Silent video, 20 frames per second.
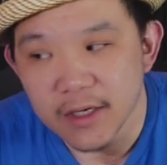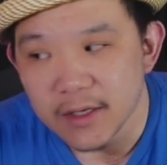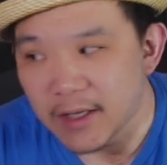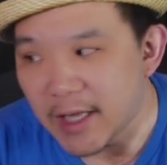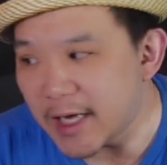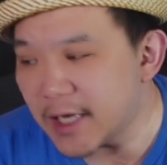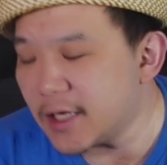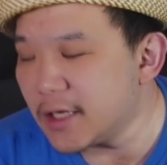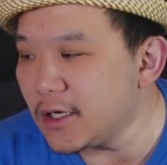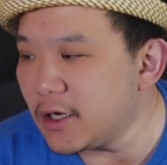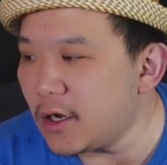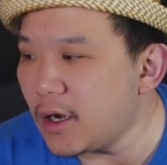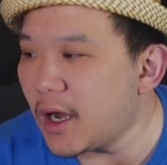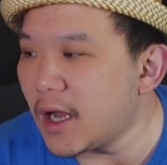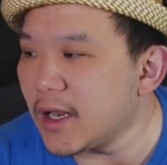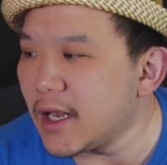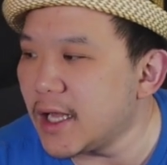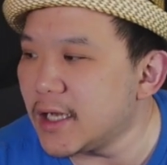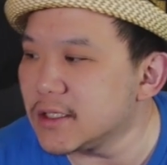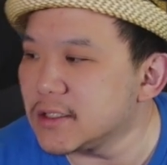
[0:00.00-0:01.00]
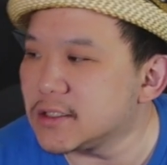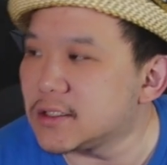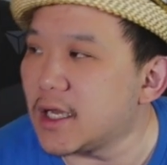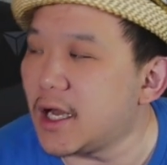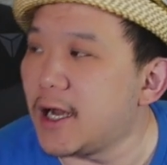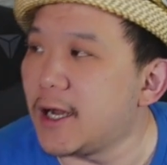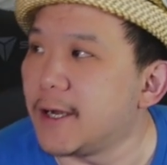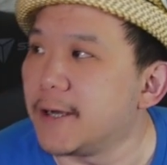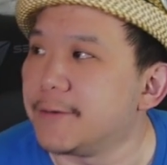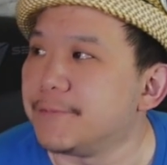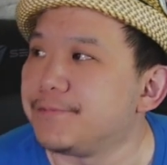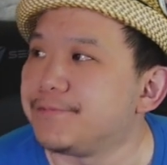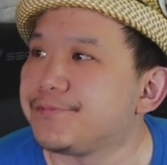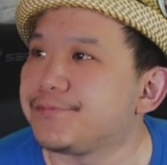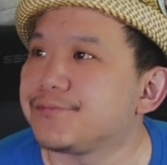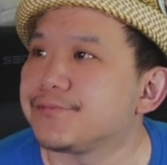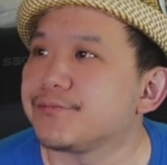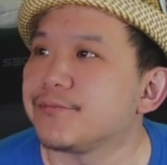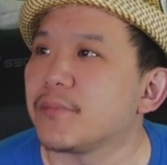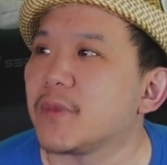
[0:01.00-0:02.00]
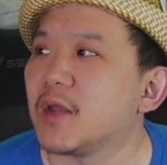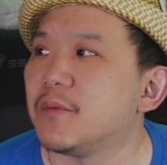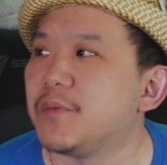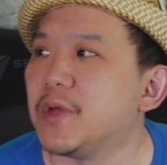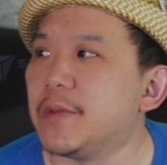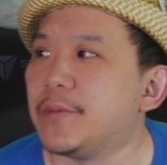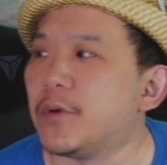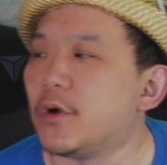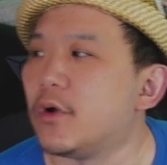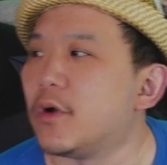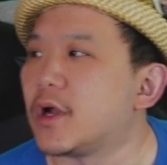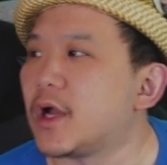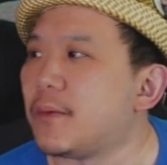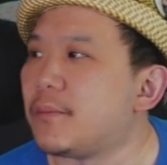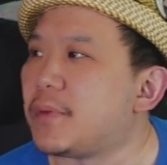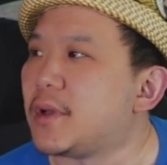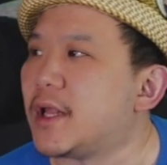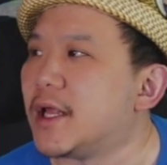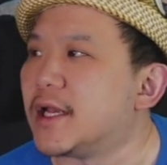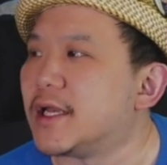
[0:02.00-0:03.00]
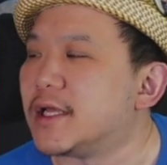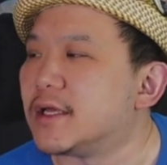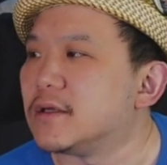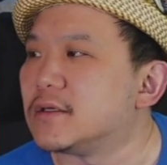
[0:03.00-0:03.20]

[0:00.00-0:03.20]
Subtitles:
Like, you know, a lot of people are complaining.